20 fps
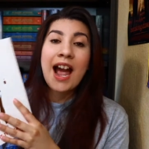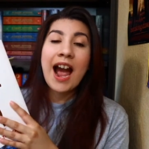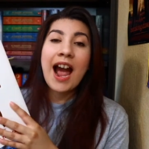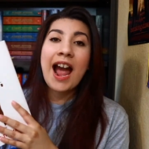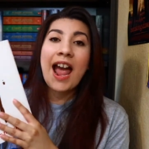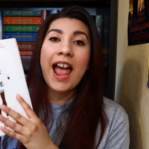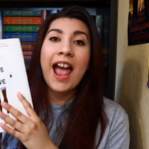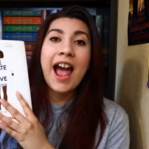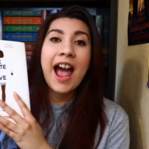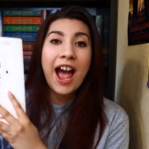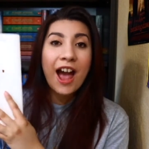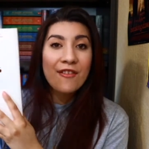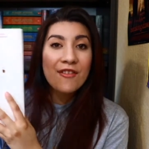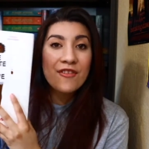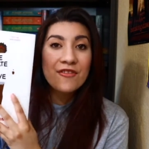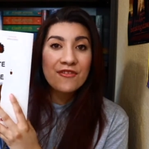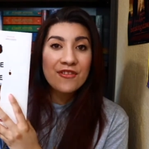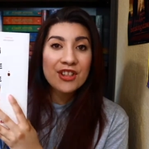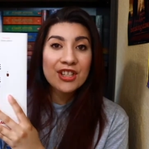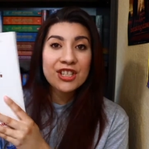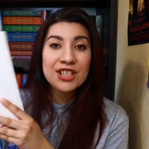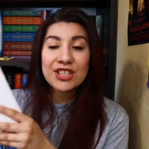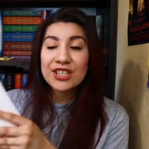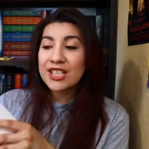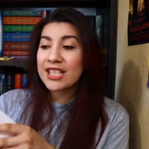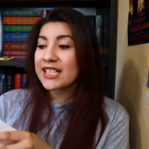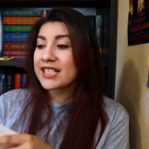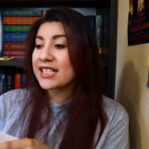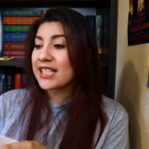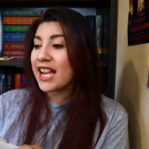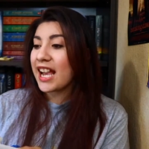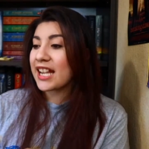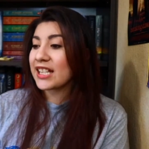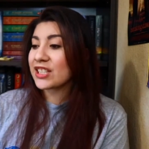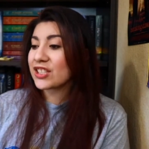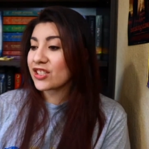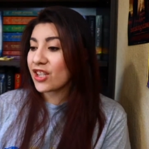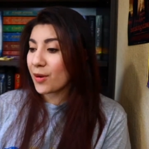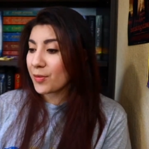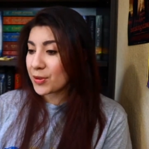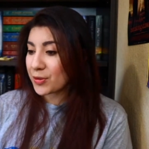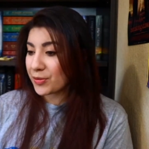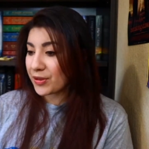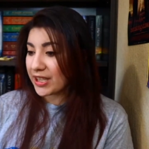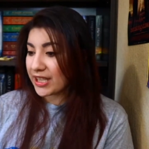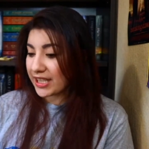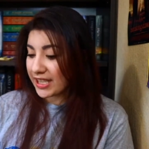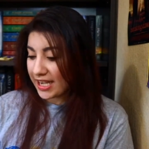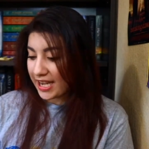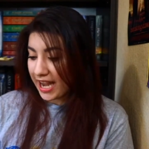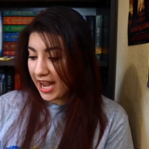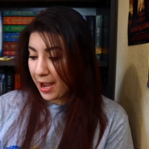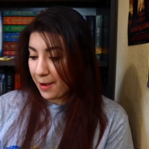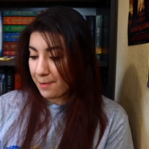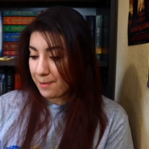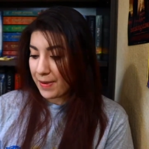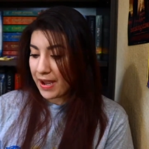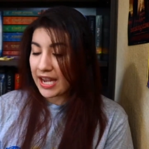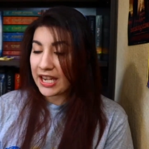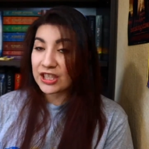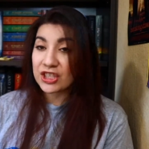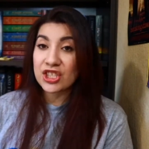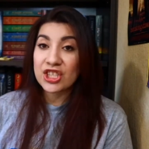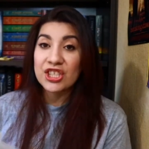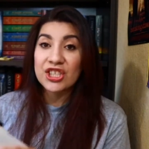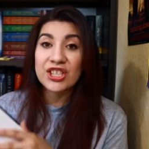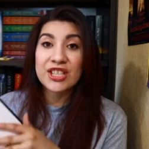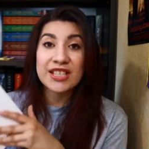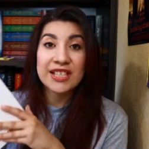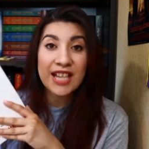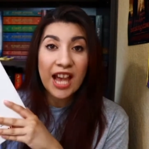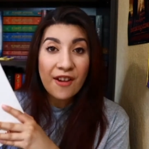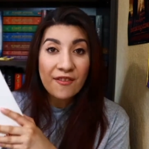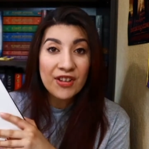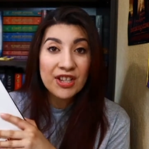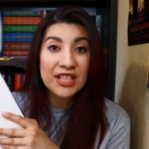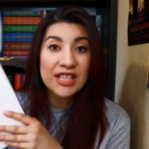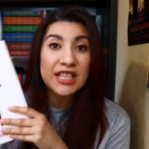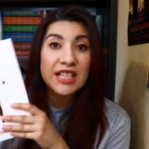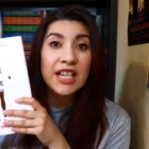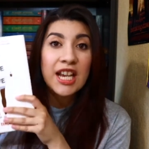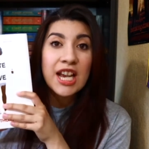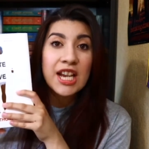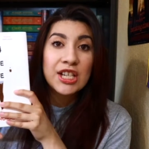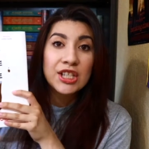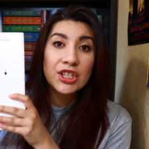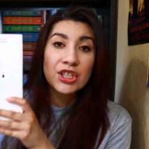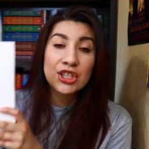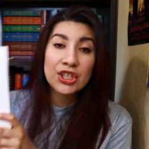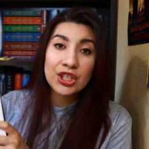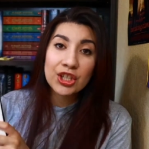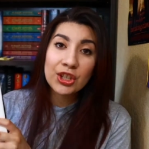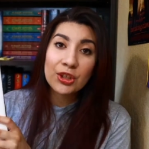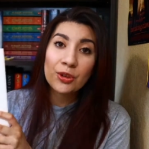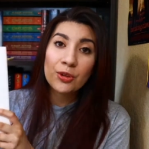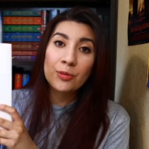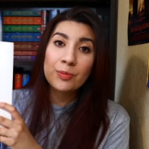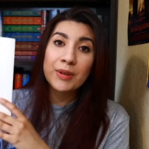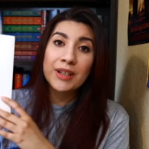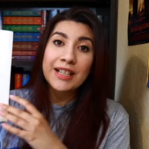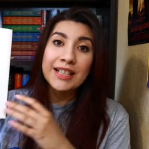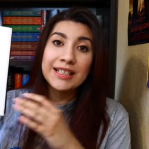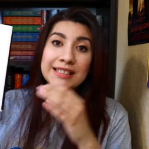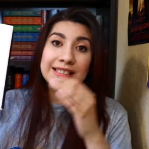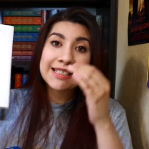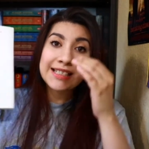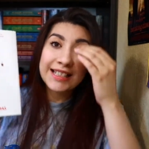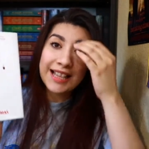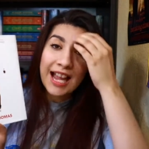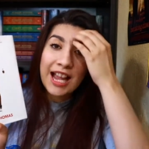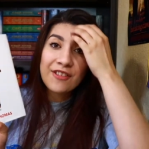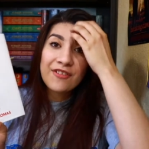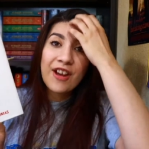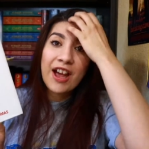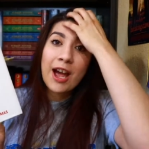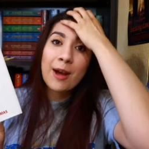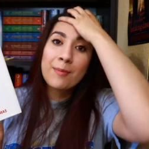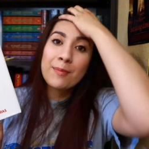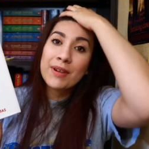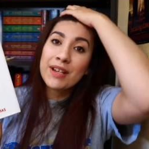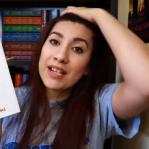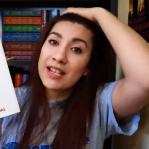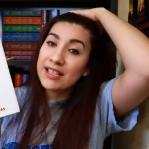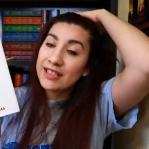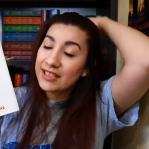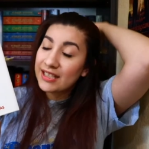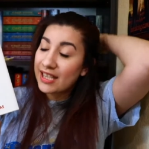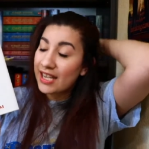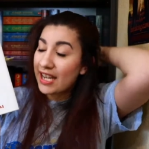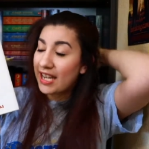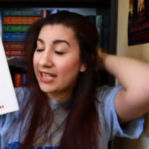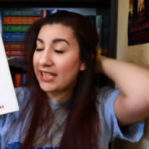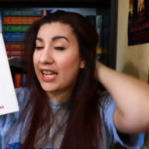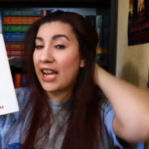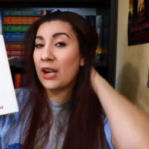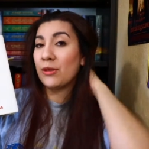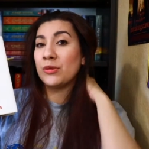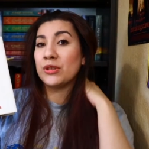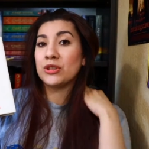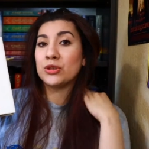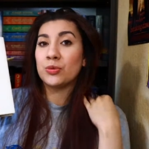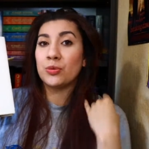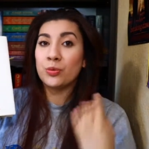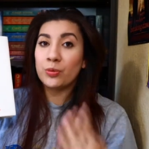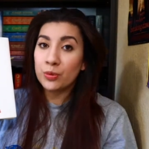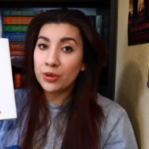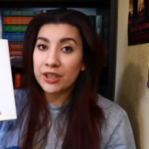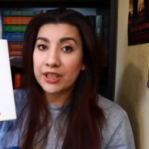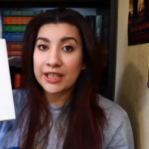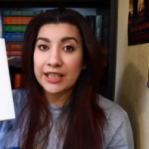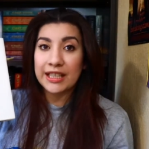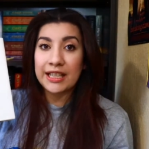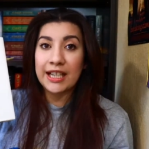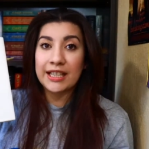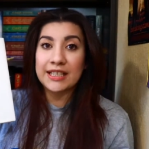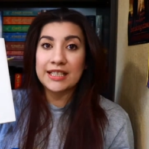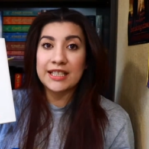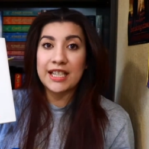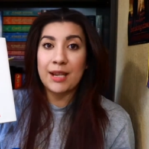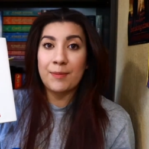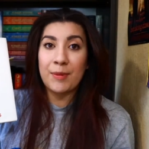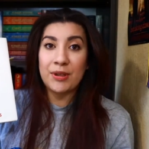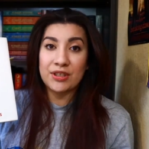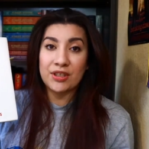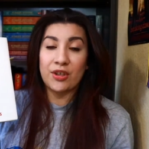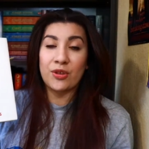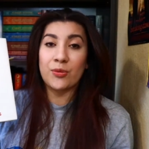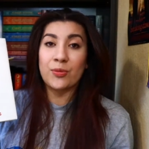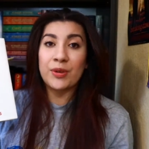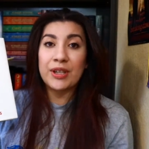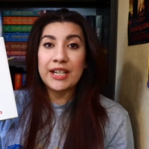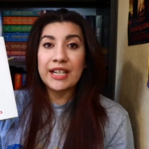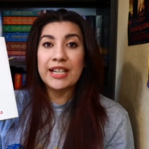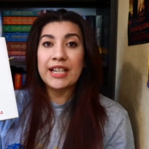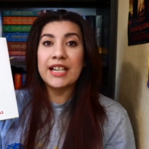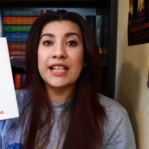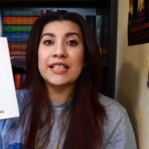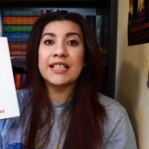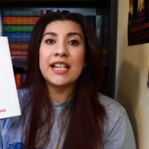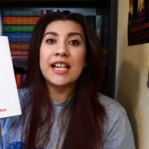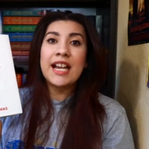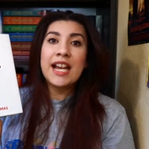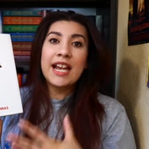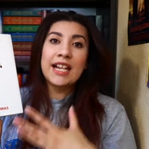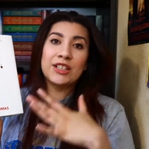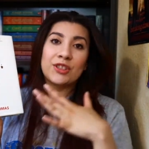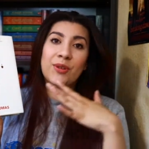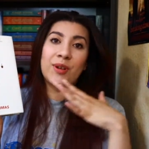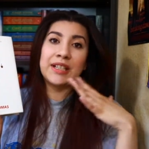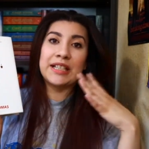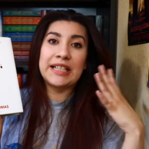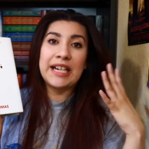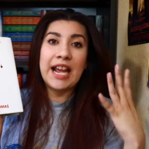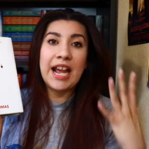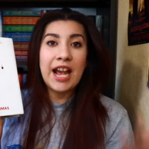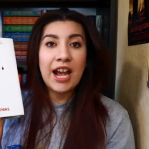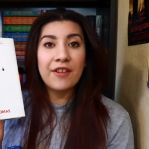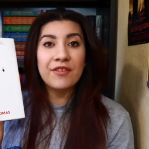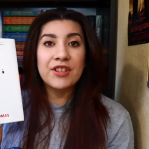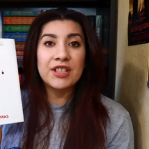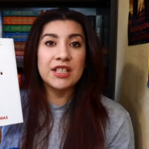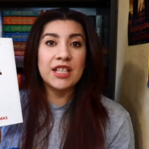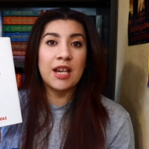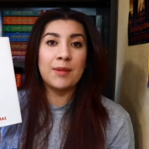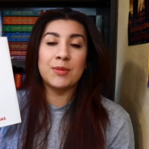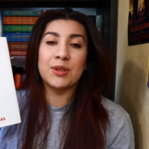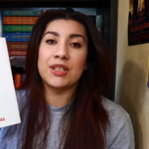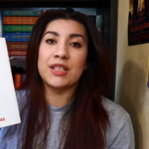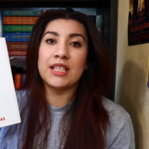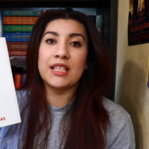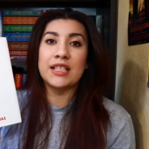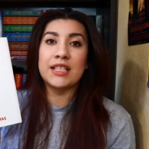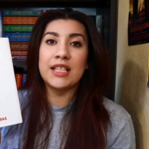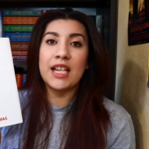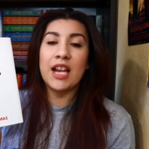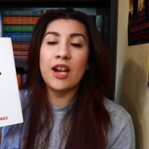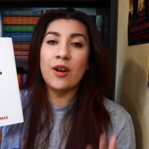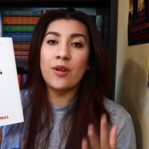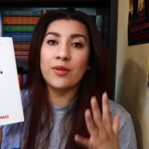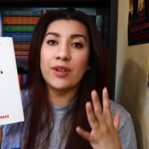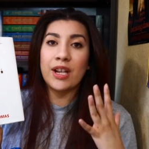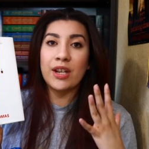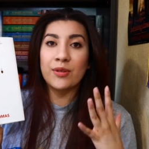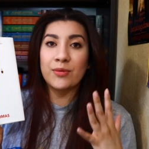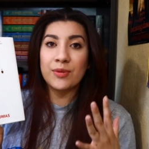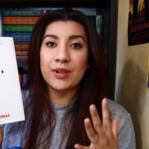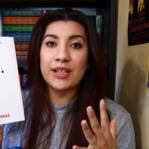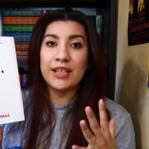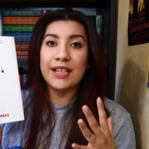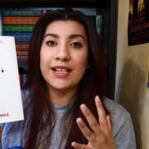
I haven't finished it. I stopped reading it at page 70 too because life happened and I was working at the time I started reading it so I didn't have the time to sit down and read